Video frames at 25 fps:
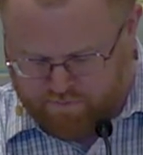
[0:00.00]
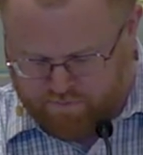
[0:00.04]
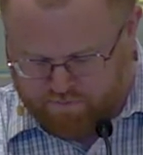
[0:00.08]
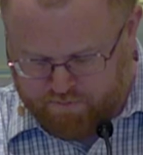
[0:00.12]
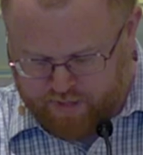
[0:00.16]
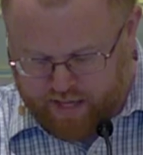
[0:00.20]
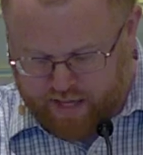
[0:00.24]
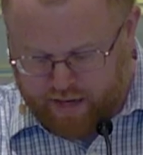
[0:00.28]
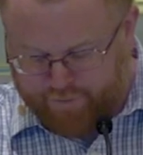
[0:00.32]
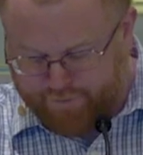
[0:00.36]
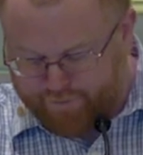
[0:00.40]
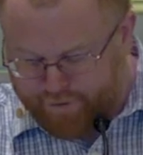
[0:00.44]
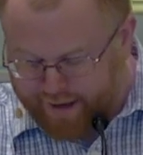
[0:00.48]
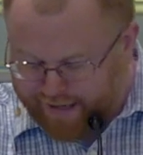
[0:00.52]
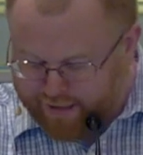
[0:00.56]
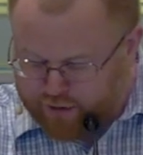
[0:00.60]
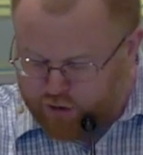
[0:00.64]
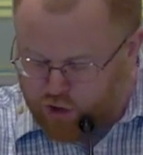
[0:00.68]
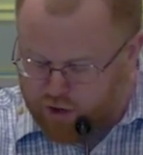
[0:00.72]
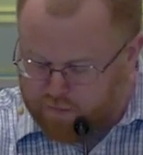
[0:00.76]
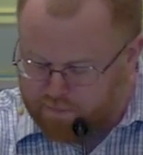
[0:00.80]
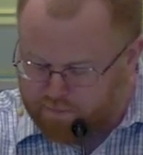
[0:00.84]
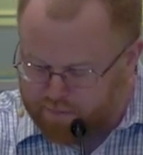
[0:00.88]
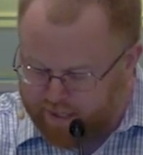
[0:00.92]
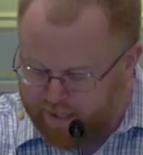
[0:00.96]
It affects
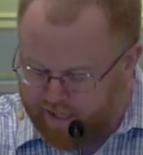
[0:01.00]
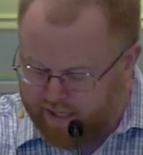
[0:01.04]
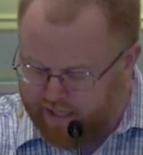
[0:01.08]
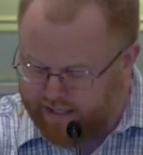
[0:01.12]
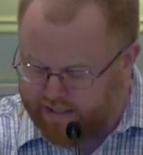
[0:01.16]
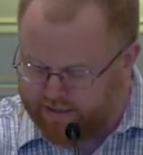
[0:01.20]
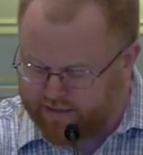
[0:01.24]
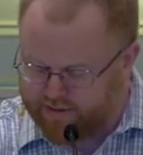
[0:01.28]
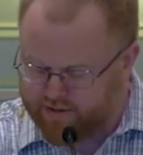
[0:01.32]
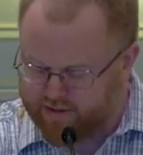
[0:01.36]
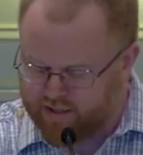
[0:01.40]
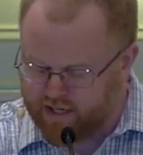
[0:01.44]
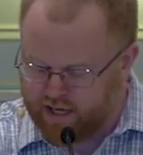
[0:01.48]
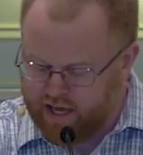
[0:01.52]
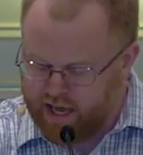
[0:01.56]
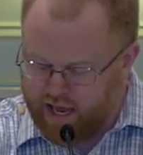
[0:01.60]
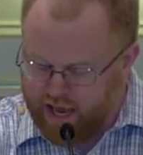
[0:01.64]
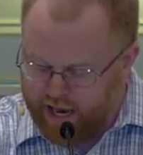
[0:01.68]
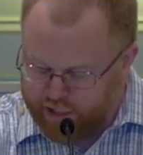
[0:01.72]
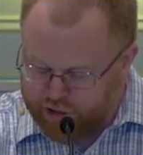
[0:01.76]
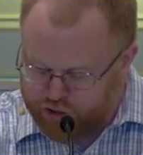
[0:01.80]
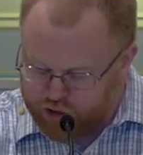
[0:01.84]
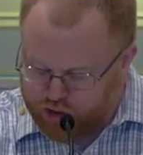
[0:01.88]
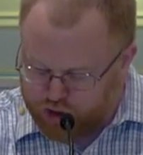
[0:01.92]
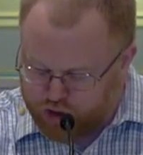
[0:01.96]
our peace
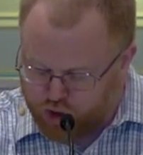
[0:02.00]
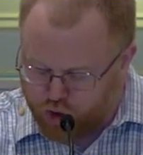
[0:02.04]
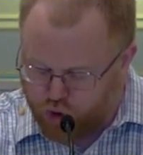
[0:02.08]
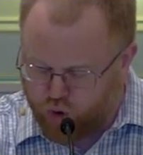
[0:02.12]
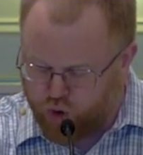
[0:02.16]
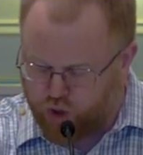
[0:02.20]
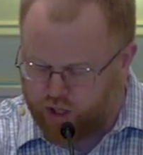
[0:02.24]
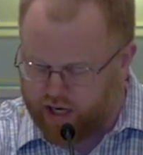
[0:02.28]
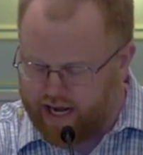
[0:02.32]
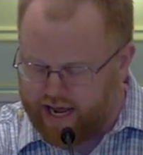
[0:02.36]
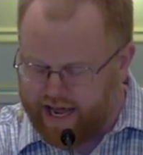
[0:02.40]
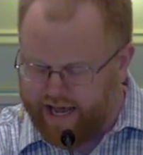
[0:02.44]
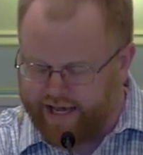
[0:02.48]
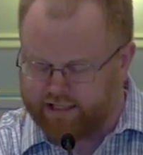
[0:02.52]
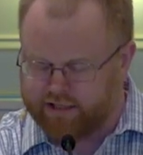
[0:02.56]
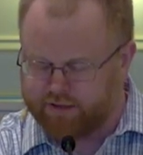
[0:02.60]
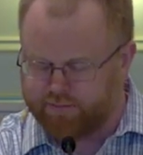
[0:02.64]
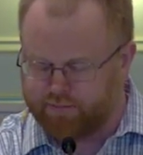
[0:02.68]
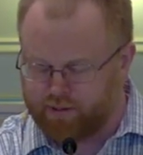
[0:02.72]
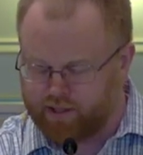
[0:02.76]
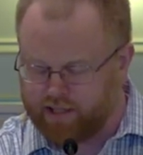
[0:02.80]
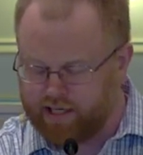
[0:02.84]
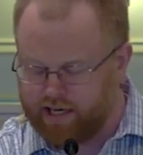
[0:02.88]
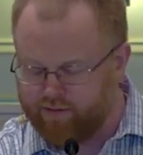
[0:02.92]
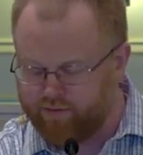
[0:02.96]
and joy as
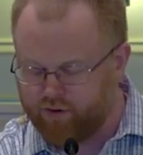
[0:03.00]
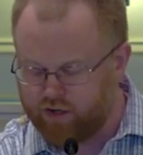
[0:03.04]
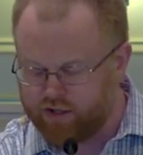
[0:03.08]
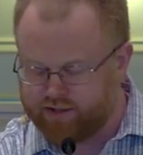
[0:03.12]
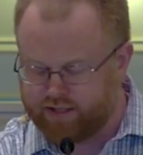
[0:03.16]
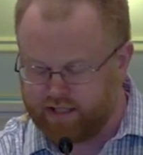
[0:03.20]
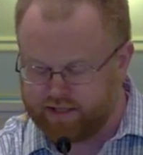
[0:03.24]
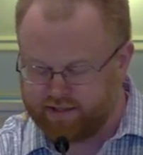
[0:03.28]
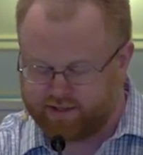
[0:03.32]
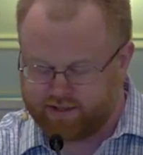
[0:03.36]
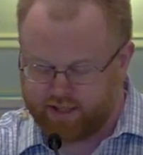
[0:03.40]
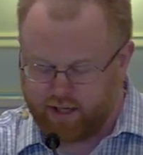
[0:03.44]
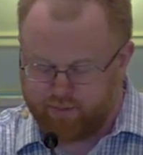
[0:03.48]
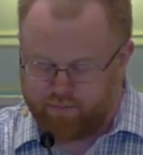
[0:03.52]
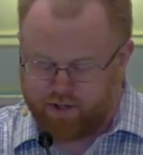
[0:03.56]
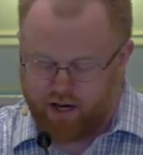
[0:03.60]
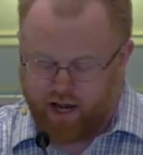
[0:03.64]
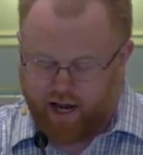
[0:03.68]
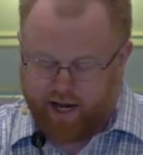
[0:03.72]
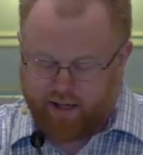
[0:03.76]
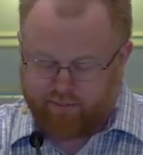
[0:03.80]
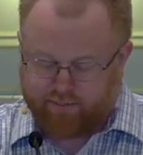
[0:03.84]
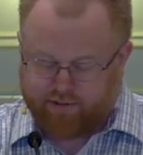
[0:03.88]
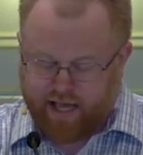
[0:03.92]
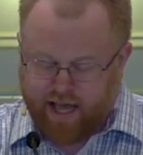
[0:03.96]
believers, and
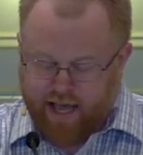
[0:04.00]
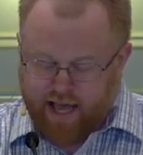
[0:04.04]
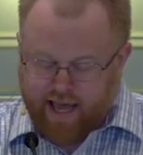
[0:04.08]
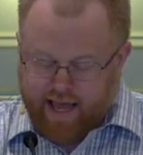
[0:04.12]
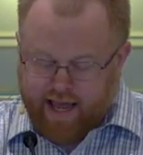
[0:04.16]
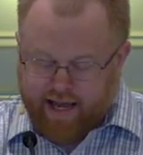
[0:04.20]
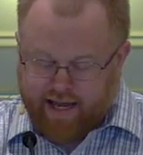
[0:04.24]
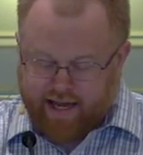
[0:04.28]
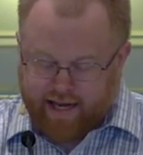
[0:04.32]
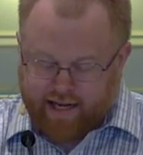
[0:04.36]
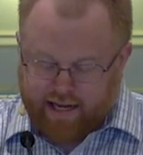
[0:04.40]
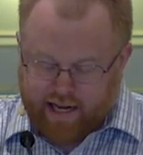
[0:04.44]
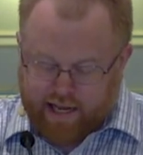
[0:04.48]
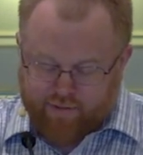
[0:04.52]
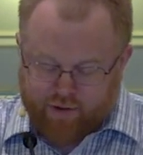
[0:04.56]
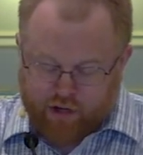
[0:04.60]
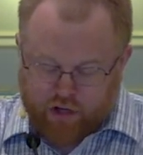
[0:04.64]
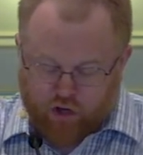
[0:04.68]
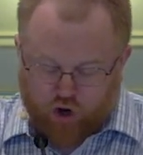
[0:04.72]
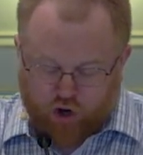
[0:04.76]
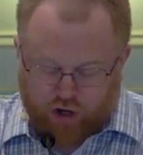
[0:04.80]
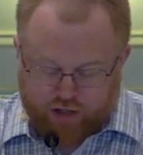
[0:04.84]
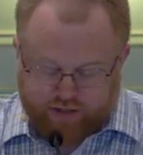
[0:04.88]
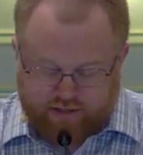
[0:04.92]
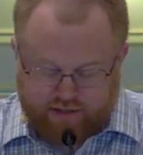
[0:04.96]
sometimes it can even
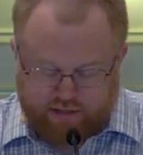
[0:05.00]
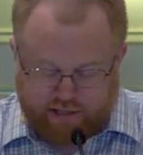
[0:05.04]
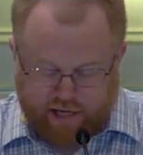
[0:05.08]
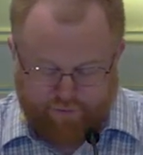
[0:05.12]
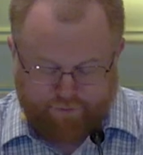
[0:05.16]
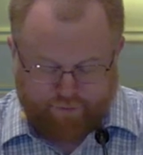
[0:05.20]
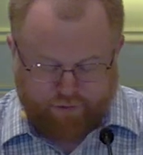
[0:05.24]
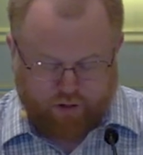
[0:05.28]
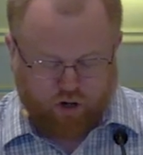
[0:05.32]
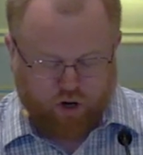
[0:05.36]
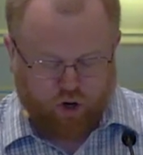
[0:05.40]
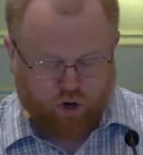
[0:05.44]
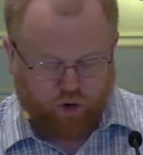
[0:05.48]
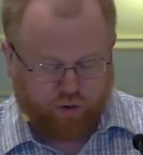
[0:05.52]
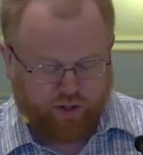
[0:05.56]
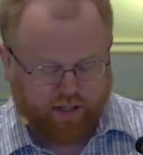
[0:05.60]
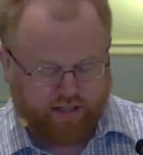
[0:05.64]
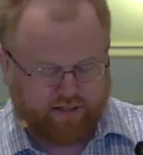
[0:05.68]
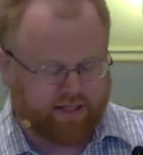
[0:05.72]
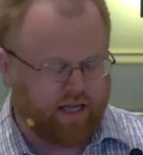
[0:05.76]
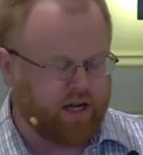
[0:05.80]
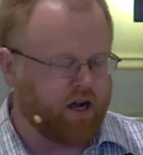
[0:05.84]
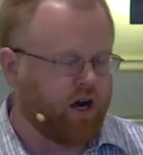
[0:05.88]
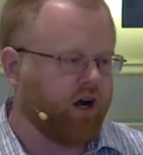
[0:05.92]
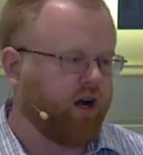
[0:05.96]
cause
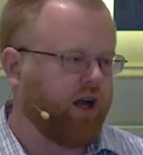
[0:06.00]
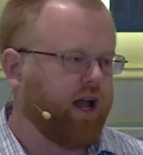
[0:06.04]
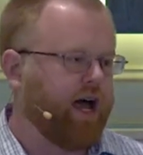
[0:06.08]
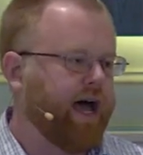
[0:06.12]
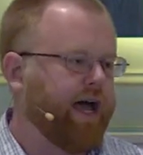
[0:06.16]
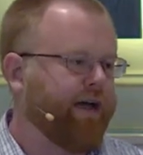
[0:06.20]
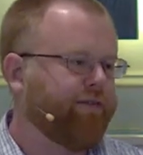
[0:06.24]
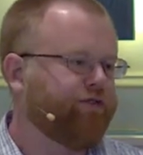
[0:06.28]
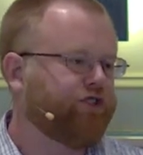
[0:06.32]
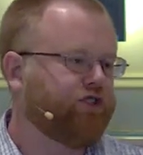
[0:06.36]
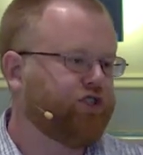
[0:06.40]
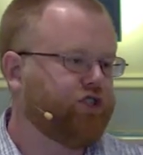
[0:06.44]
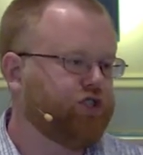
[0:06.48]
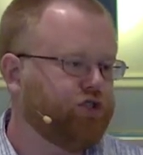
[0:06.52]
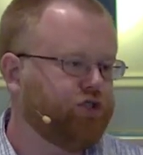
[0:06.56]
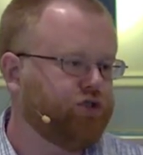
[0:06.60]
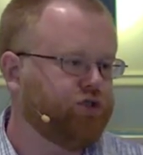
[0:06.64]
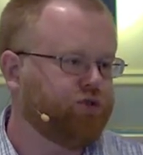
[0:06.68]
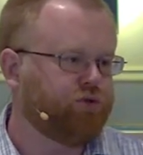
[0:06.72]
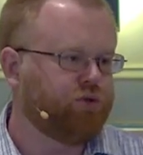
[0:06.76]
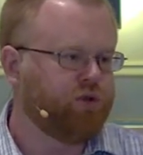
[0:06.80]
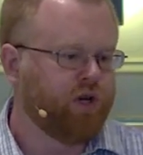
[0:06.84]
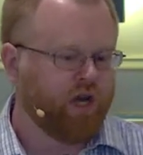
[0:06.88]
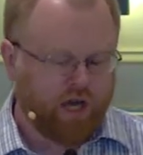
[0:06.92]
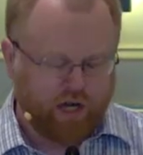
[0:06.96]
difficulties in our lives
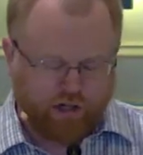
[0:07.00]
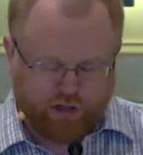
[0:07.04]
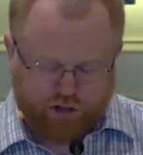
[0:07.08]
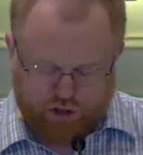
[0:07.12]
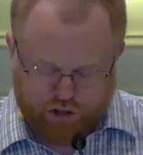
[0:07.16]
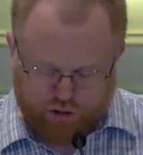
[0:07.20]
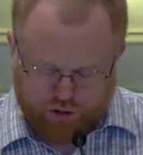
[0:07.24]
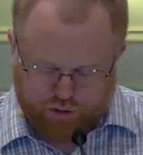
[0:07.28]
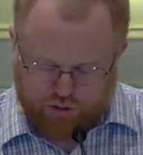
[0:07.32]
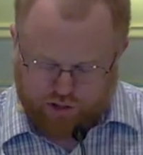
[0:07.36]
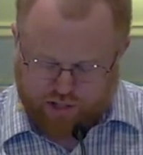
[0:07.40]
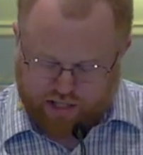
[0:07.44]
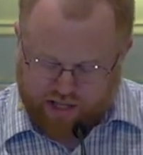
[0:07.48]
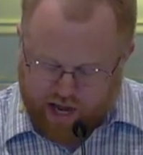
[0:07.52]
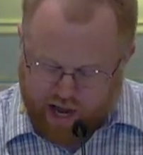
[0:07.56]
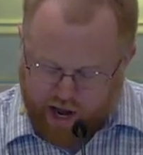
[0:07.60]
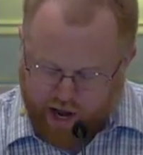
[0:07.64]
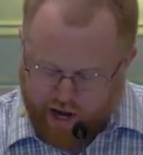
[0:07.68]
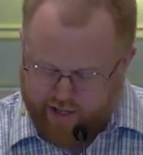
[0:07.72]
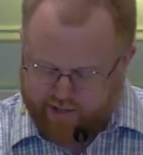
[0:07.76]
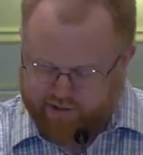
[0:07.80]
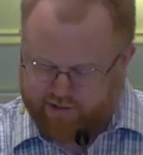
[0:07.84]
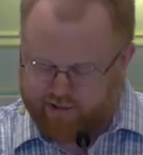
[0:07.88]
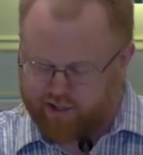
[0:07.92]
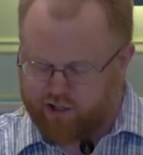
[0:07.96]
due to the
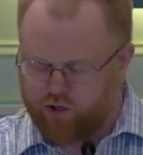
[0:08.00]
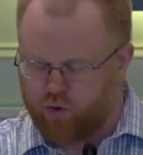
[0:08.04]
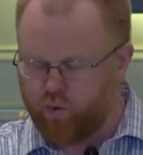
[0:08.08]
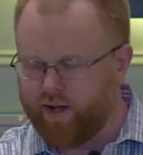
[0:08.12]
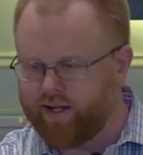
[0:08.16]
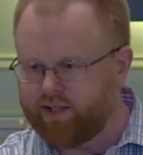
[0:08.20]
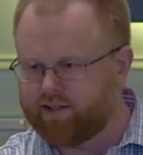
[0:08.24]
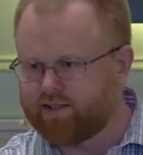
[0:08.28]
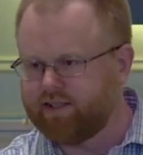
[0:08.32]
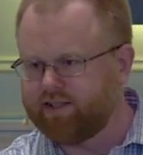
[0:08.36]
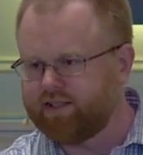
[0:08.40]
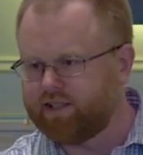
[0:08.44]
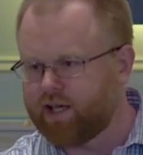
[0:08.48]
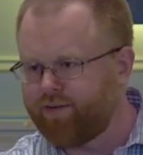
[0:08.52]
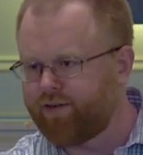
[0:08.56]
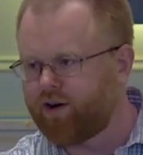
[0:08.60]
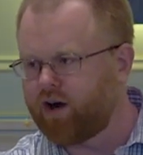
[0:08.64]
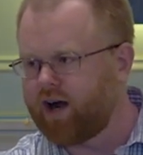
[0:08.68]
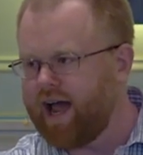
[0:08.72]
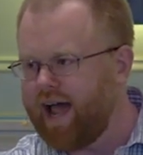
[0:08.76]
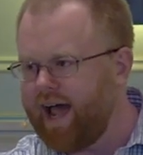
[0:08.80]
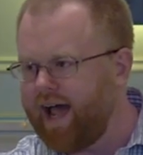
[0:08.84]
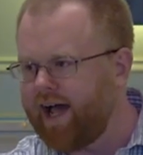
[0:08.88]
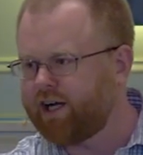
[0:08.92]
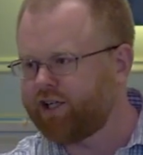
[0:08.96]
consequences of our
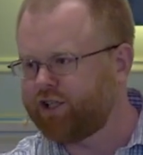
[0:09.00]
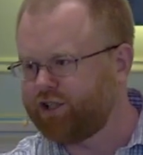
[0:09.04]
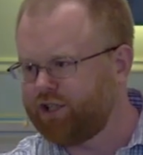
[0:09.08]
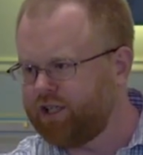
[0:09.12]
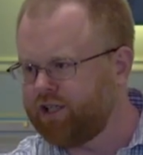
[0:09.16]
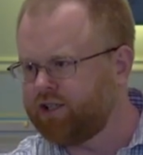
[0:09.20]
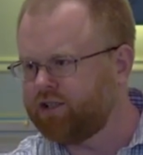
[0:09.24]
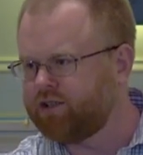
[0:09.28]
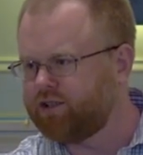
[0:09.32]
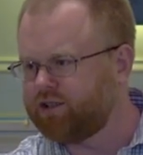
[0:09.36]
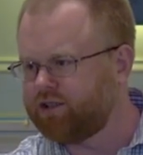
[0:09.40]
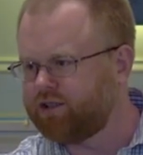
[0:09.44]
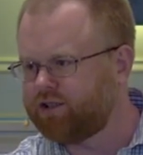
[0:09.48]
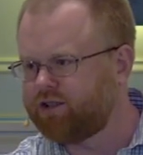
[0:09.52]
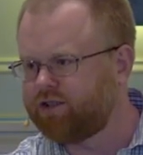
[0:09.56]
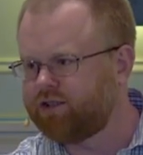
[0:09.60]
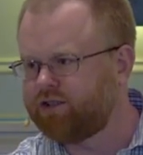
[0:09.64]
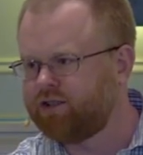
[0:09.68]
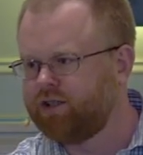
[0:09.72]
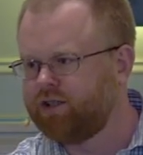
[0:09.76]
actions.